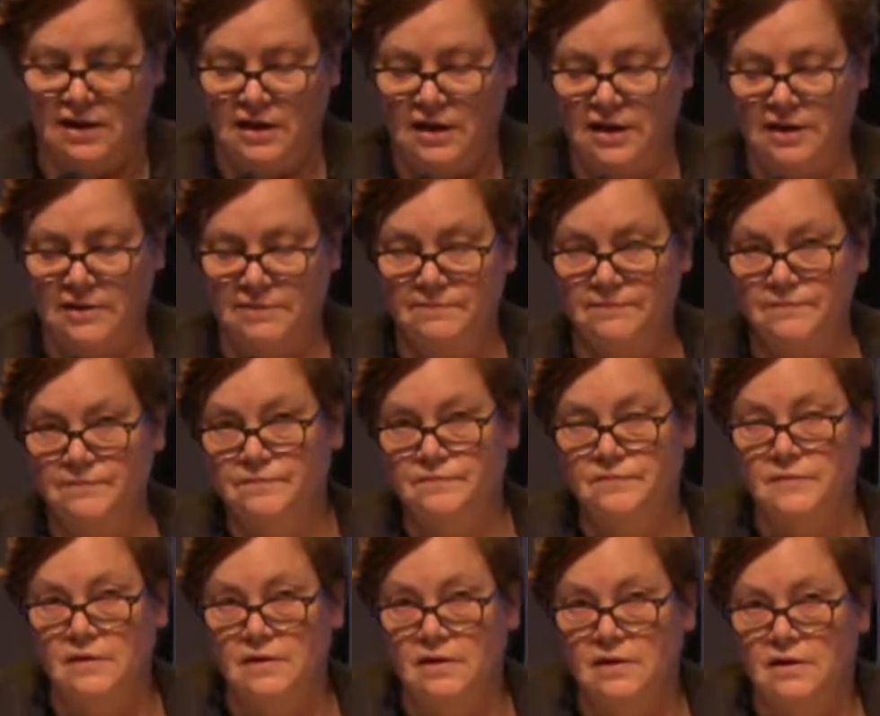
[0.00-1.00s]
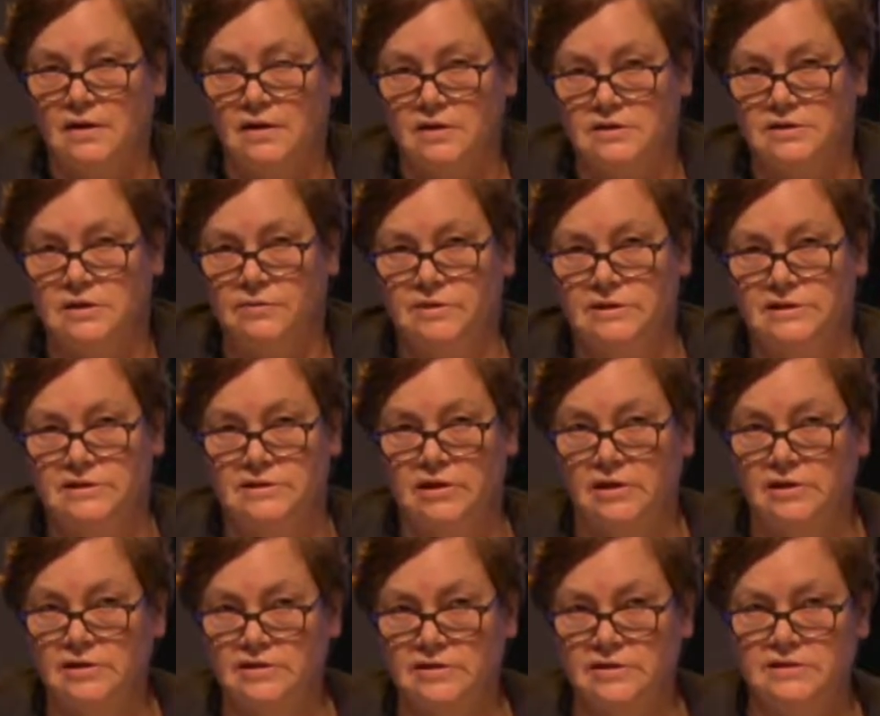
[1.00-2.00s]
Um, so we
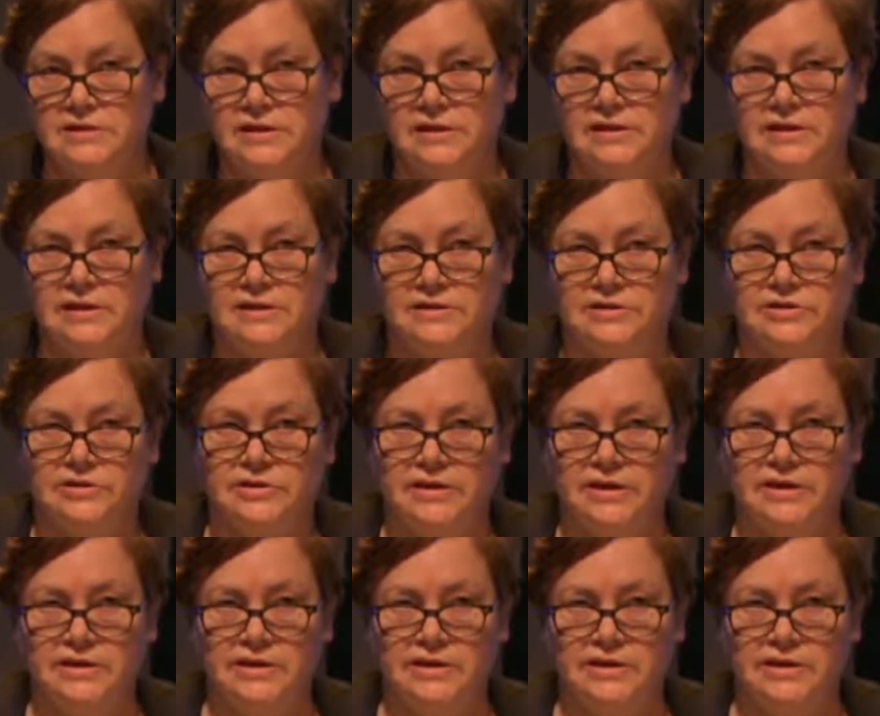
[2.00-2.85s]
started the day yesterday,